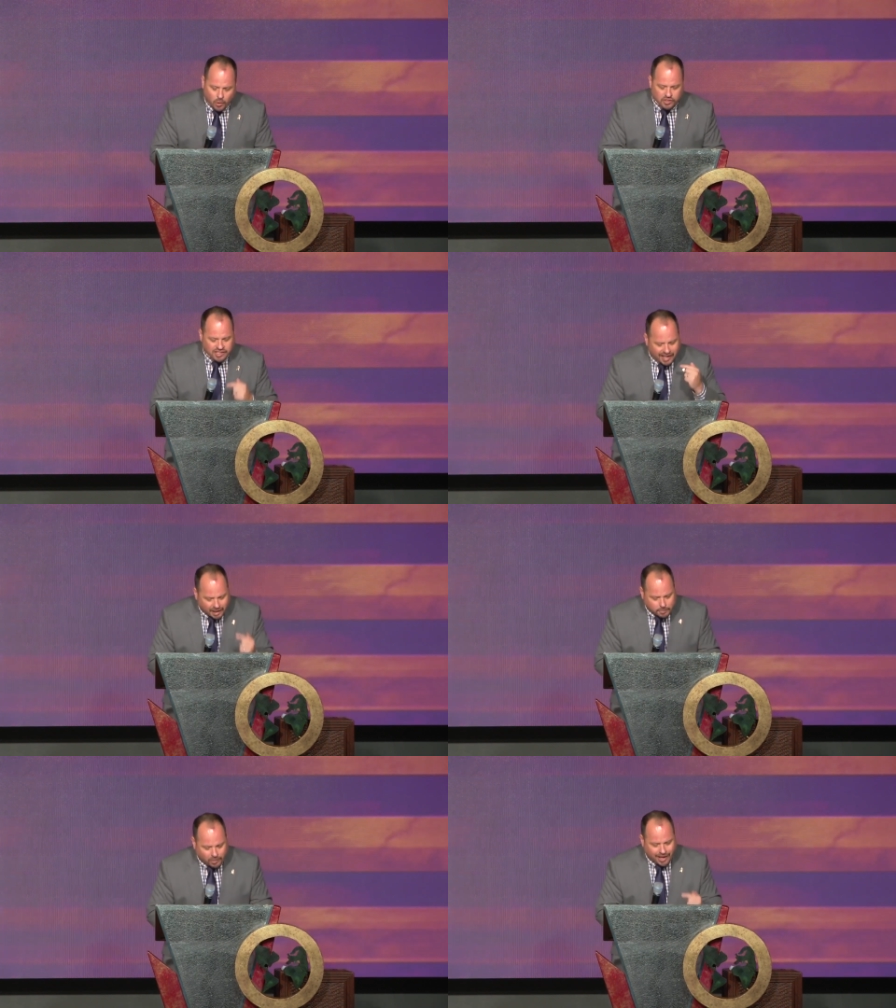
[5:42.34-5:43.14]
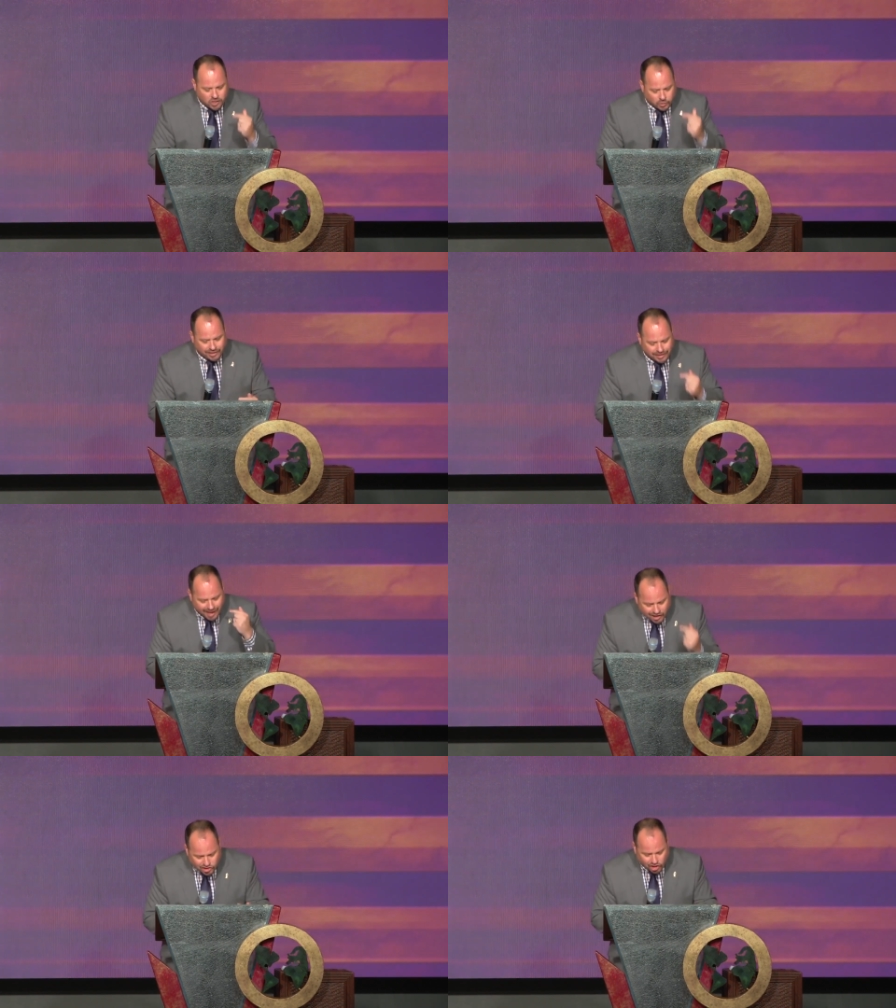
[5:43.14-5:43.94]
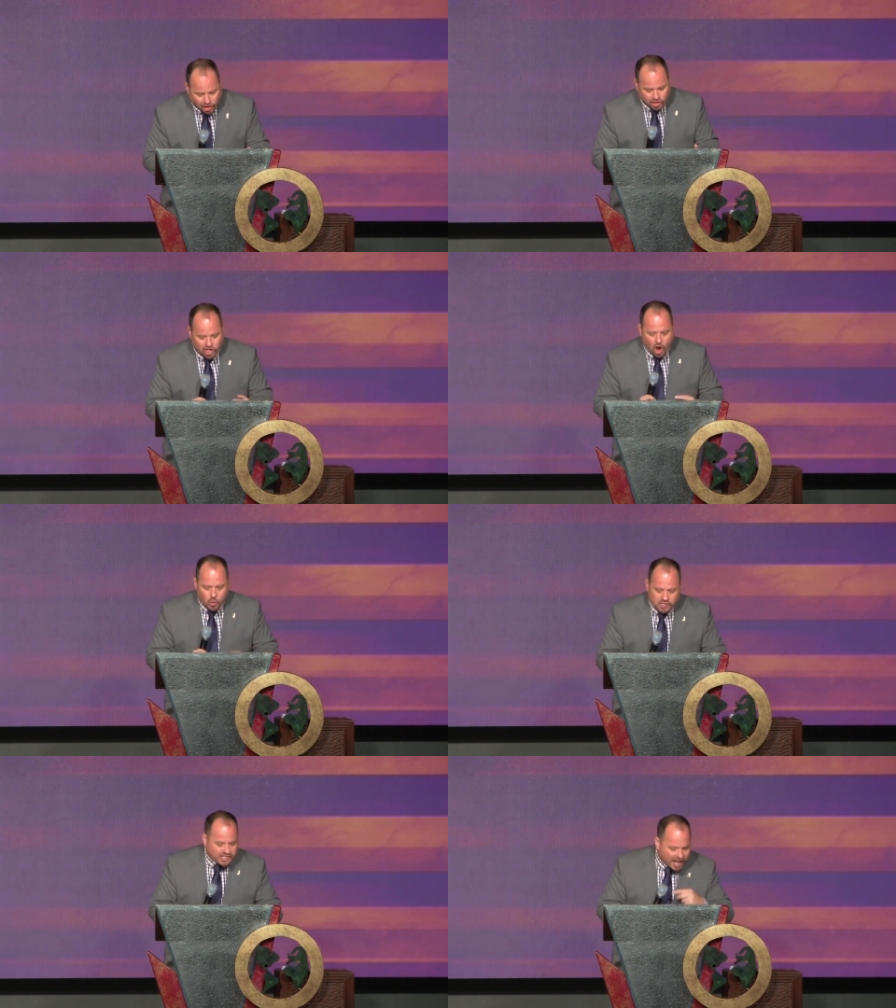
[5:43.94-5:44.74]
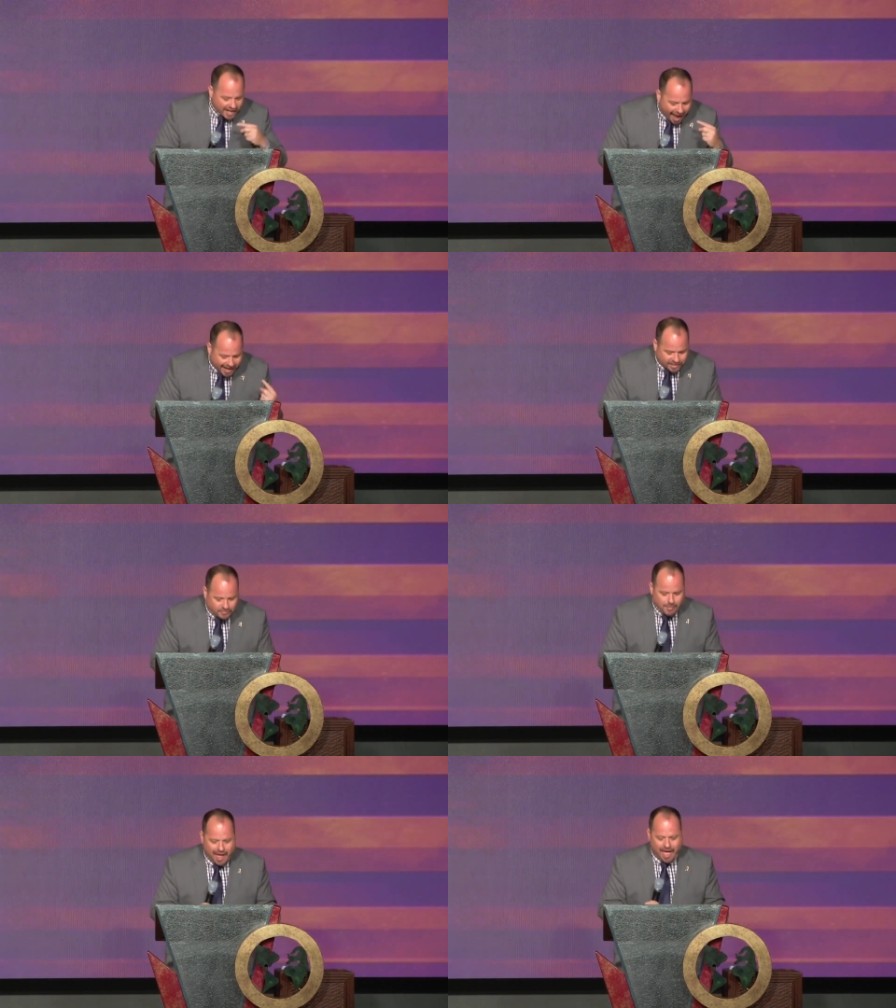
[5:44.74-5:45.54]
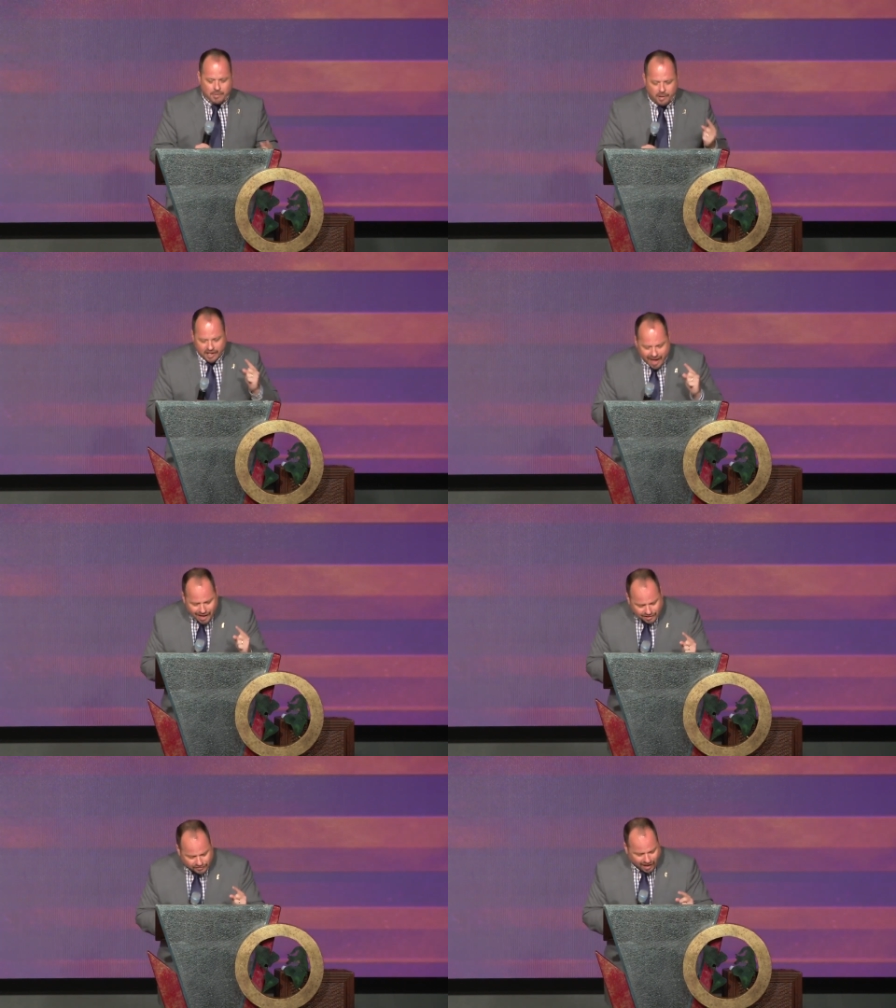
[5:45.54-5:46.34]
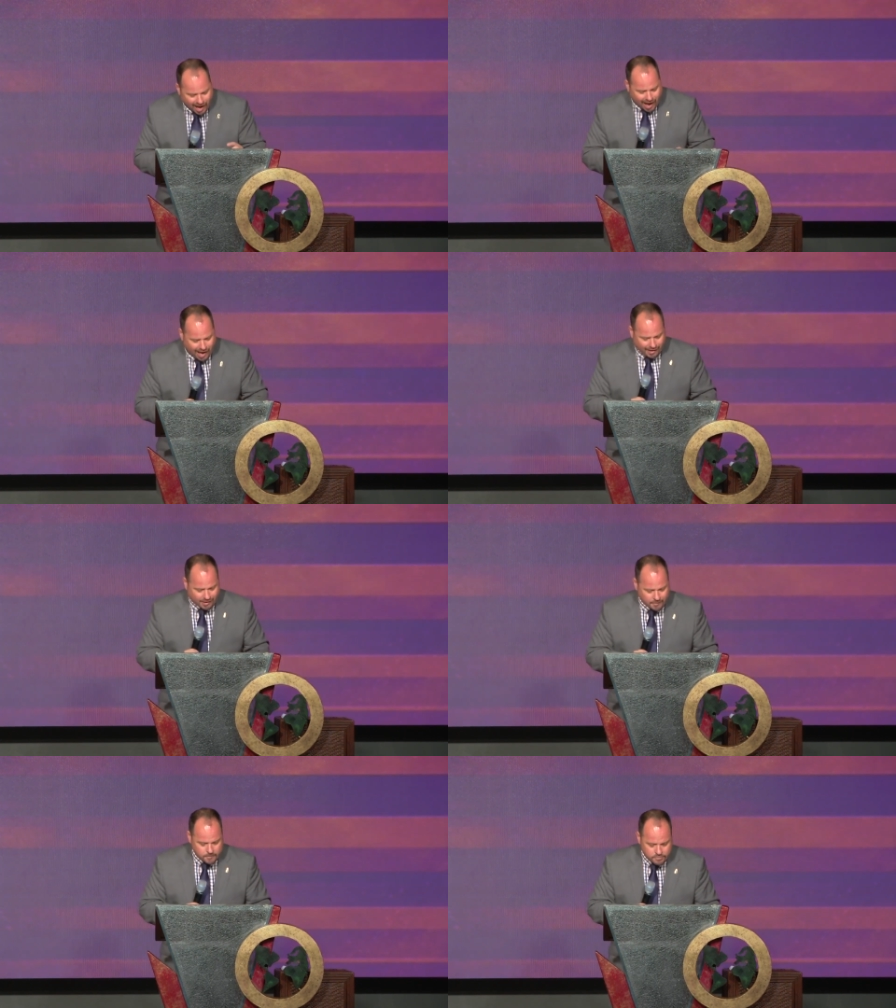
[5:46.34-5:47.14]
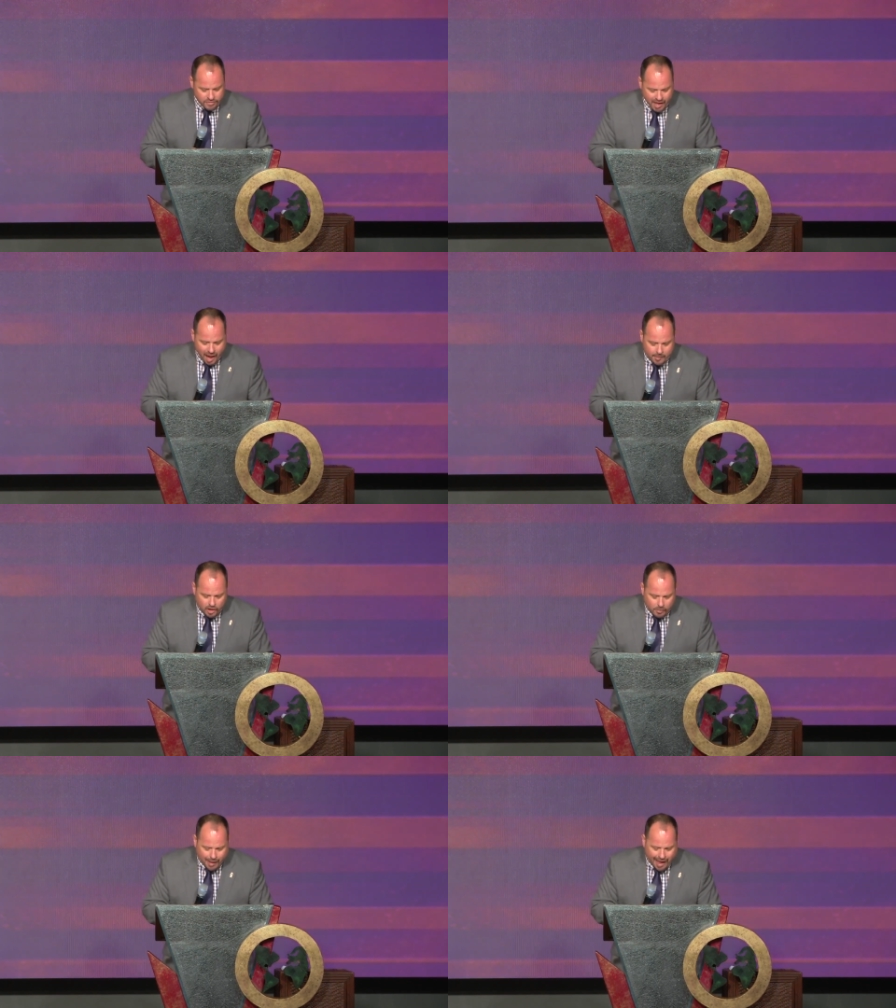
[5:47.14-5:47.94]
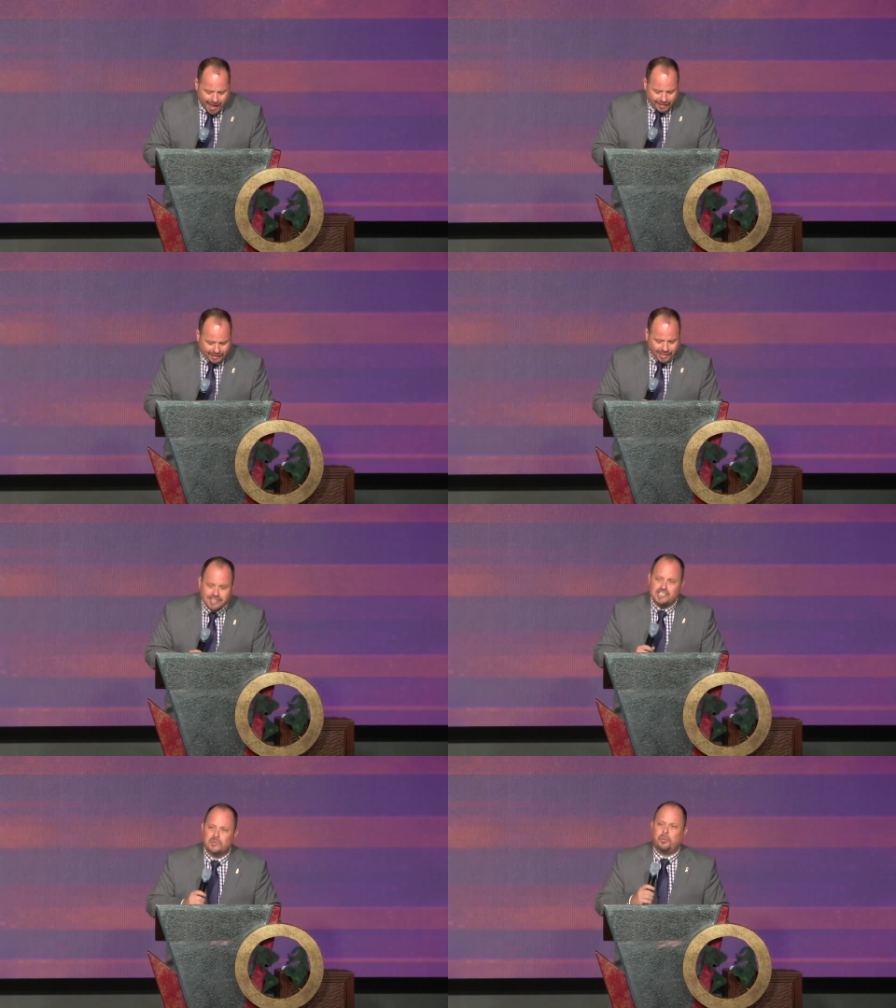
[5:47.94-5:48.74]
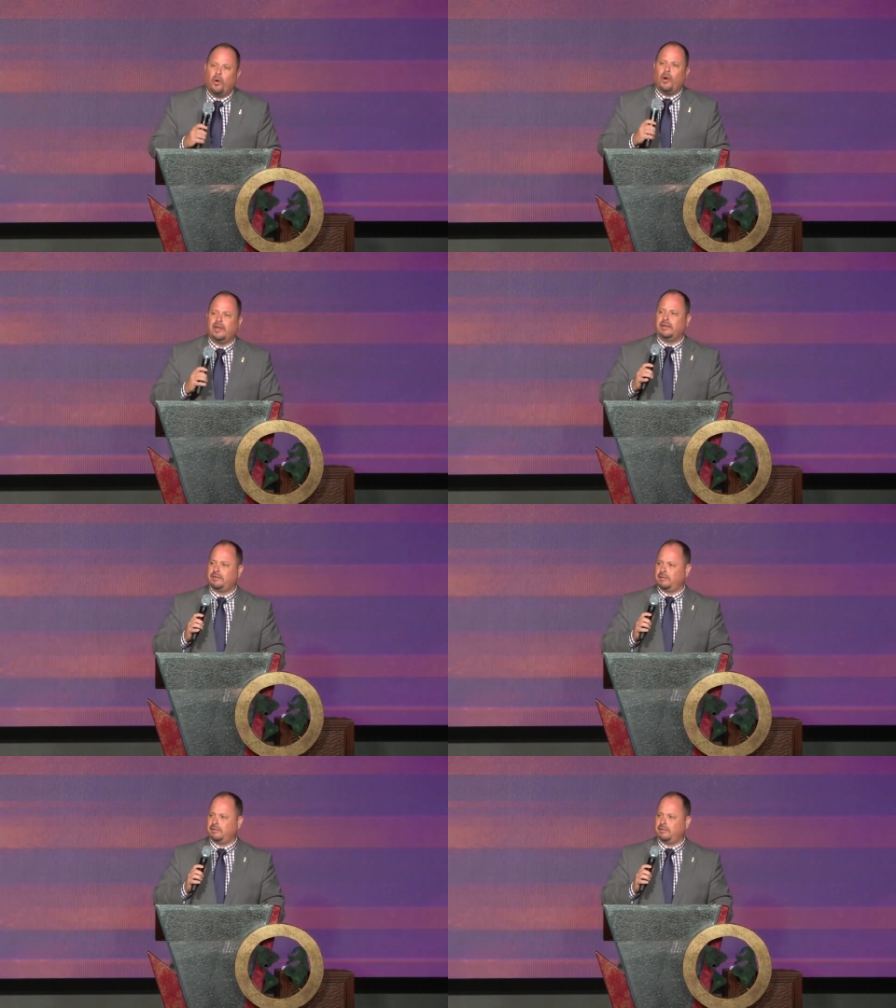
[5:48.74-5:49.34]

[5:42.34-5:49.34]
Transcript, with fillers: that what was taking place within that church was not an act of man, but an act of God. How many know man can disappoint?